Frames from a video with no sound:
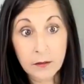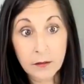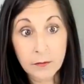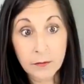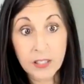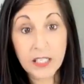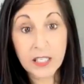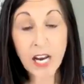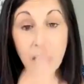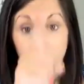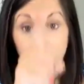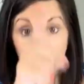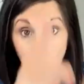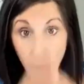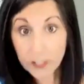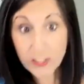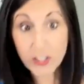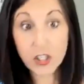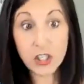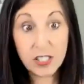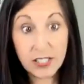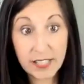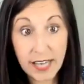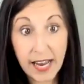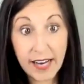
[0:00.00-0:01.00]
Be careful what
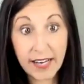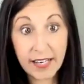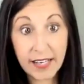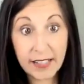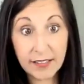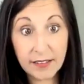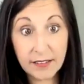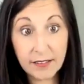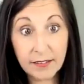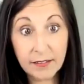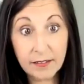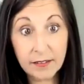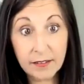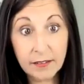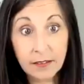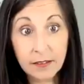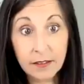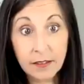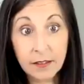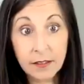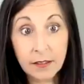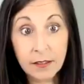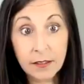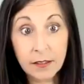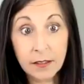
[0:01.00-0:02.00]
you're saying.
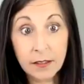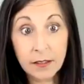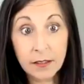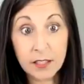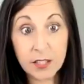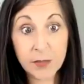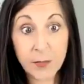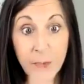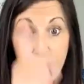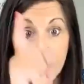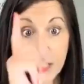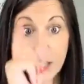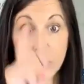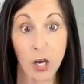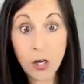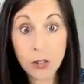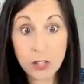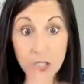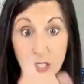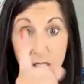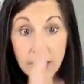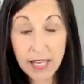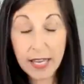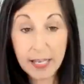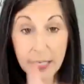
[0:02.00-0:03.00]
Speak those
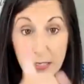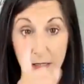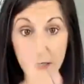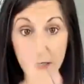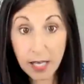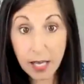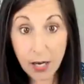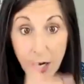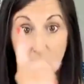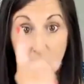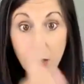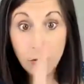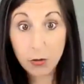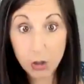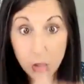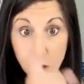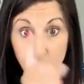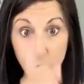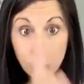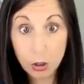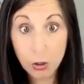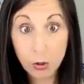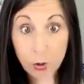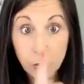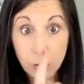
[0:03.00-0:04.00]
things that are
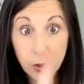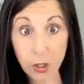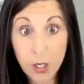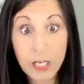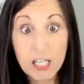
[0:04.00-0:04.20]
true.